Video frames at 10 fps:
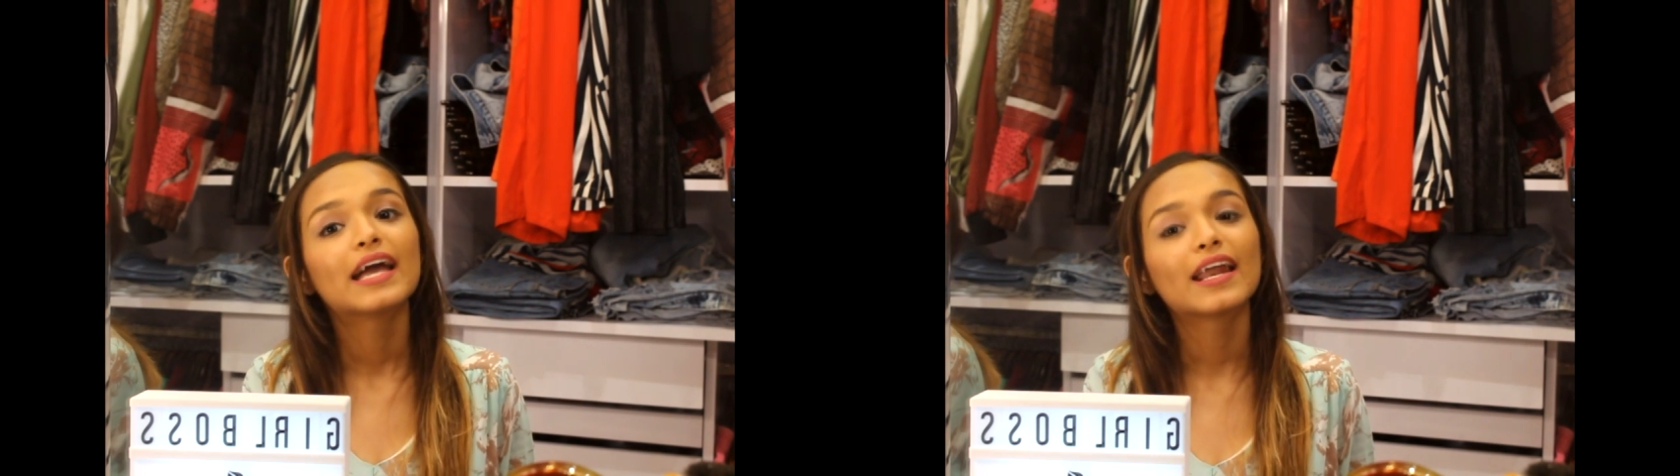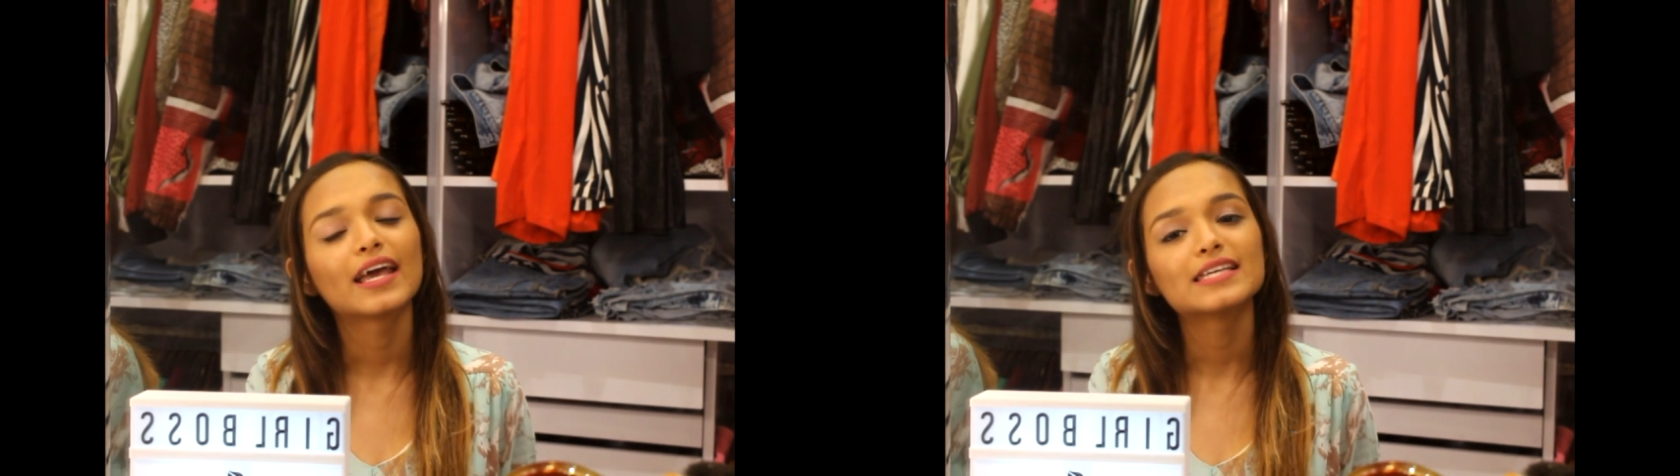
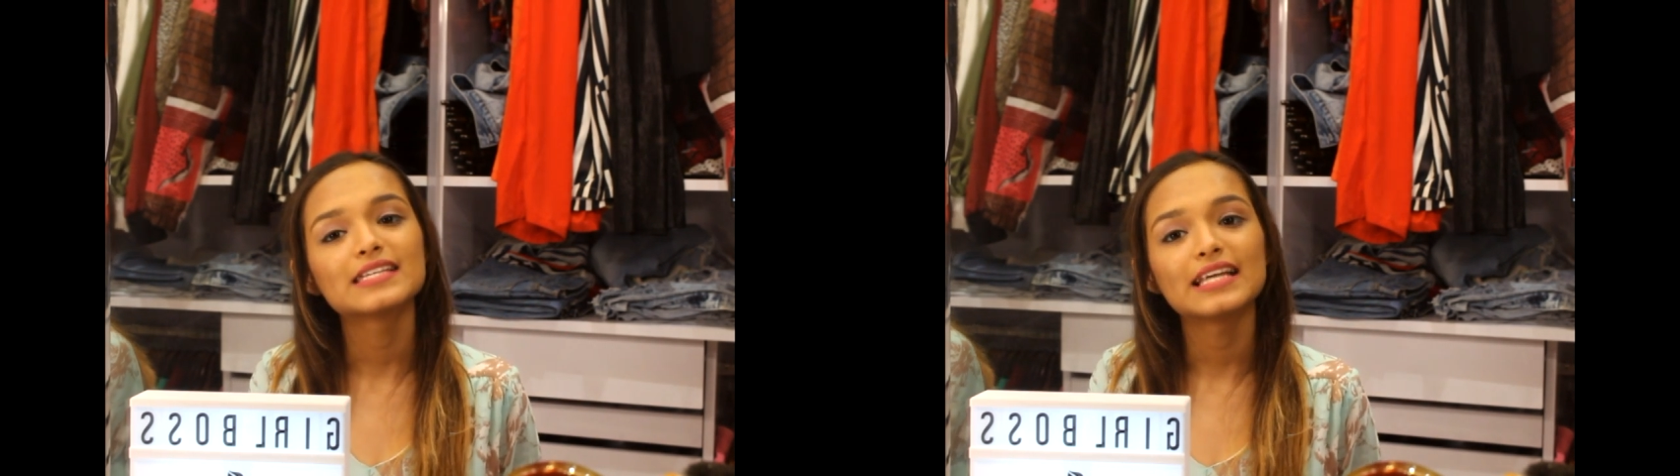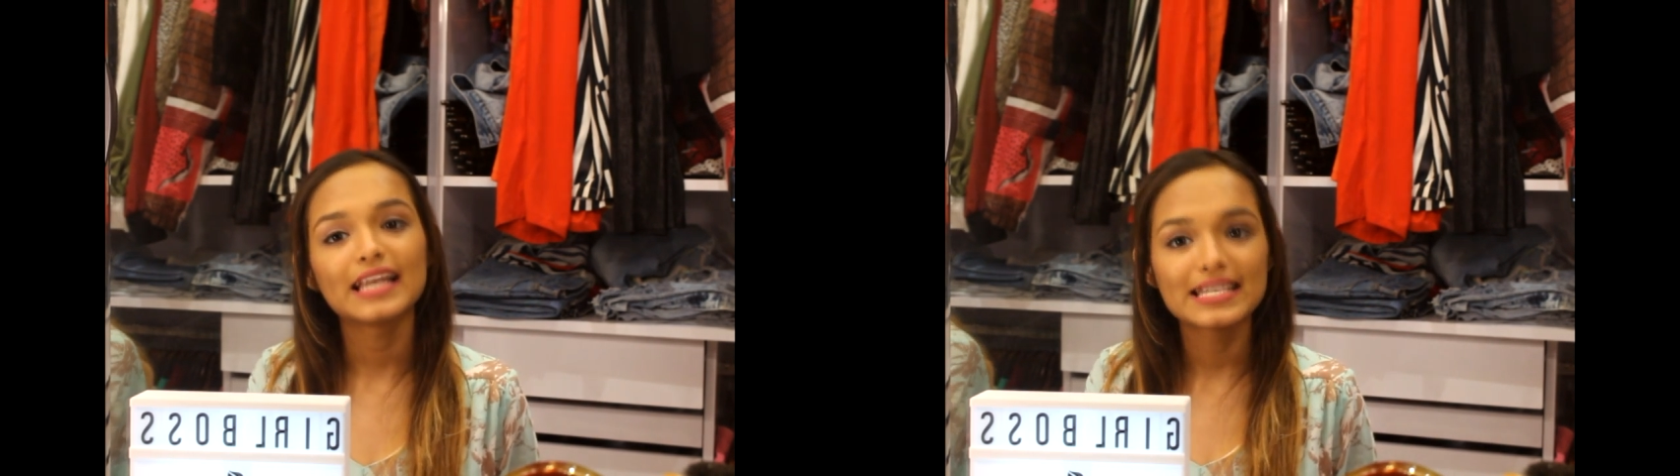
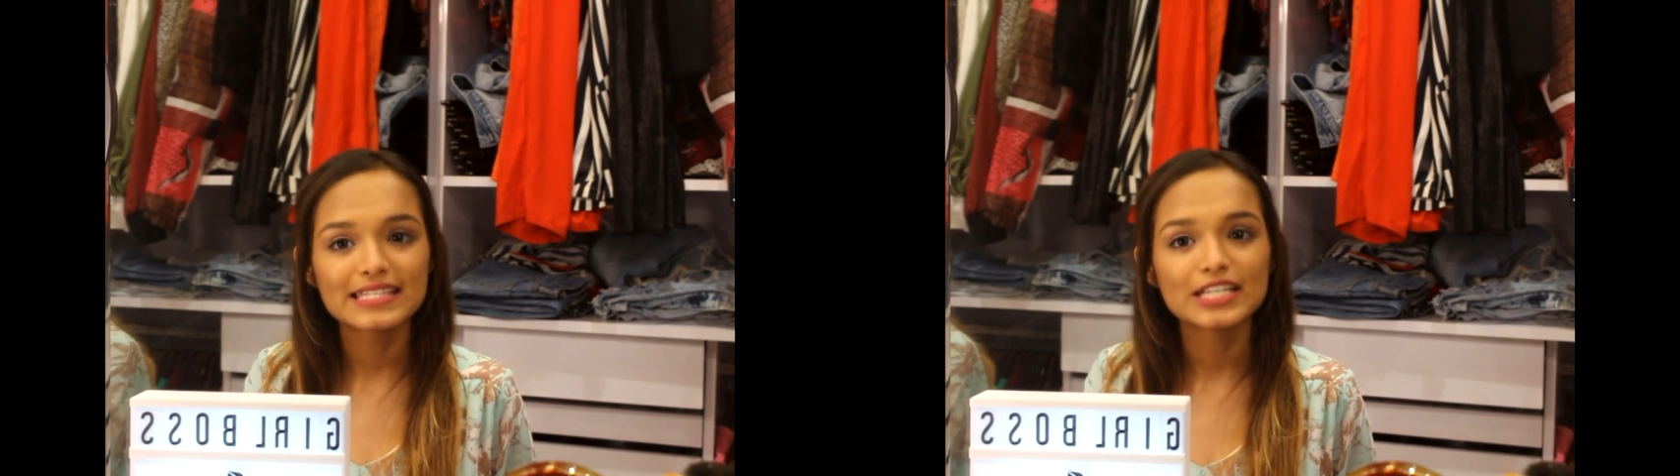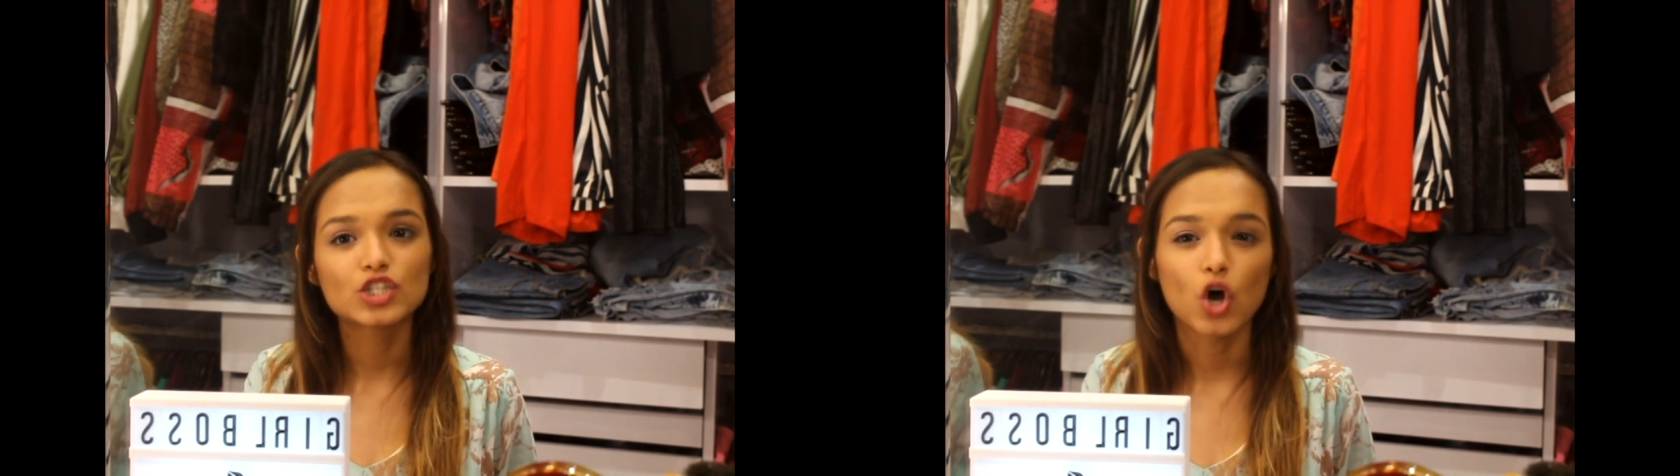
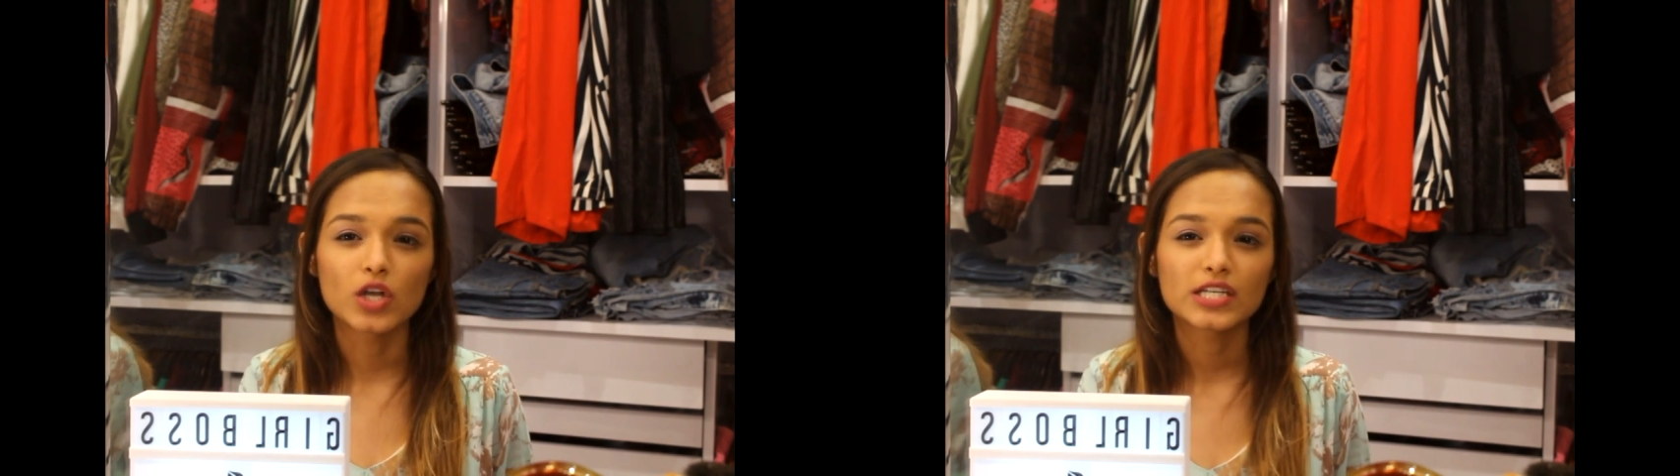crazylazy.in,